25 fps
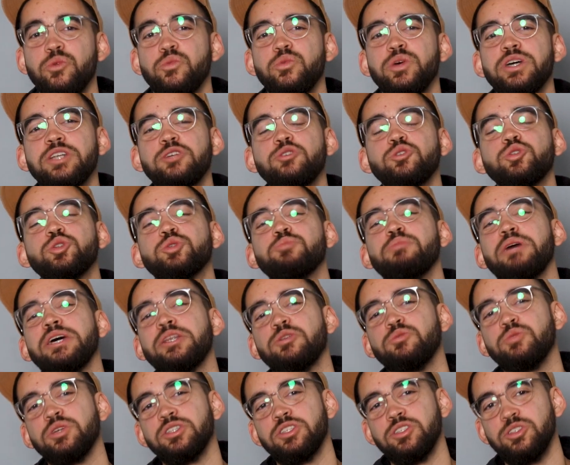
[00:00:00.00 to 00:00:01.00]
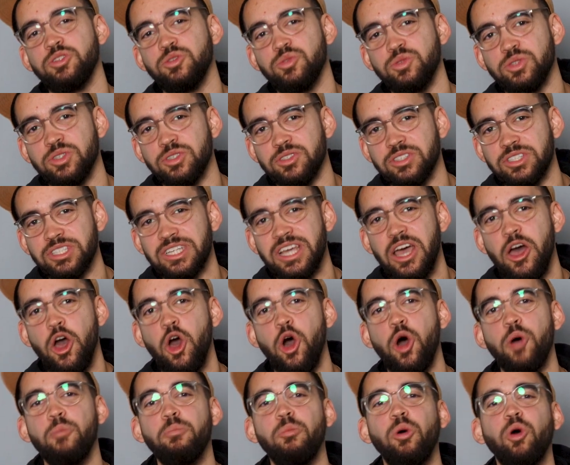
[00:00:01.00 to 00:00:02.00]
reduced bandwidth usage,
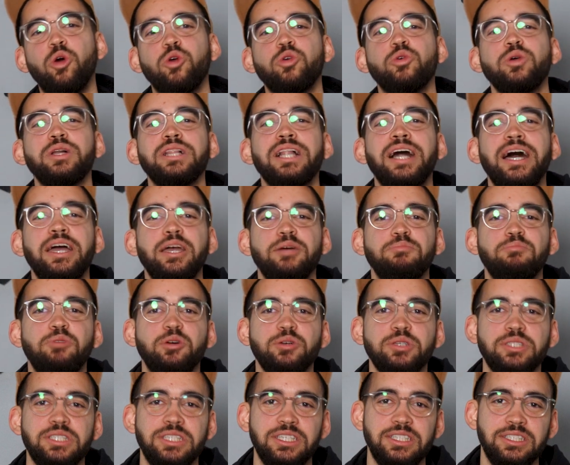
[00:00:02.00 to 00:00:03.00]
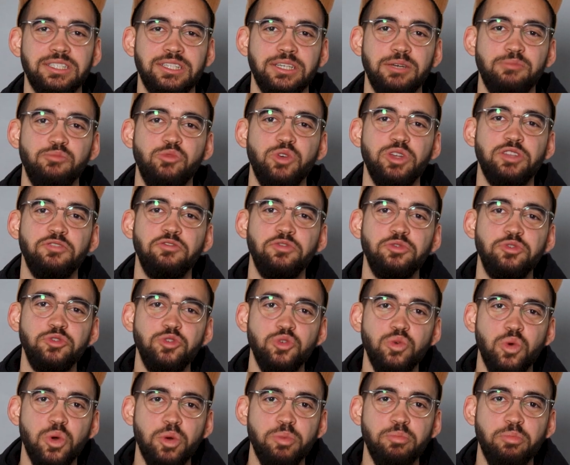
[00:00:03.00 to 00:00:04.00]
a more reliable system with
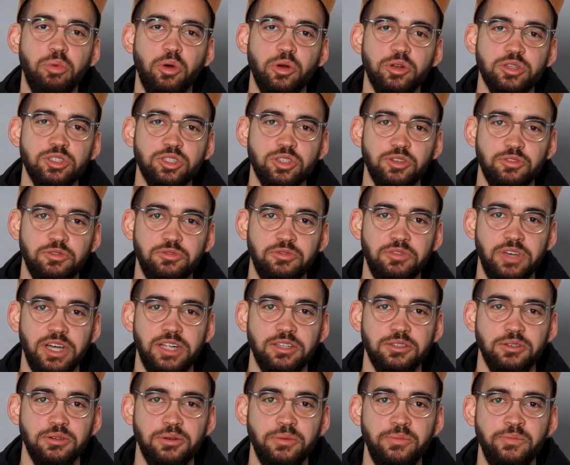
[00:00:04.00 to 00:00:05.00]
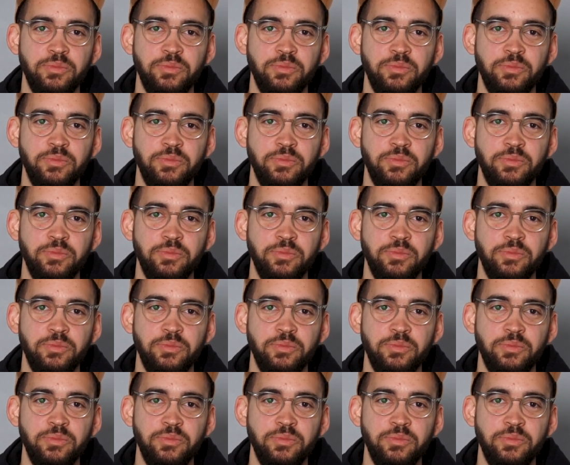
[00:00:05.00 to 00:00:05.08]
fewer points of failure.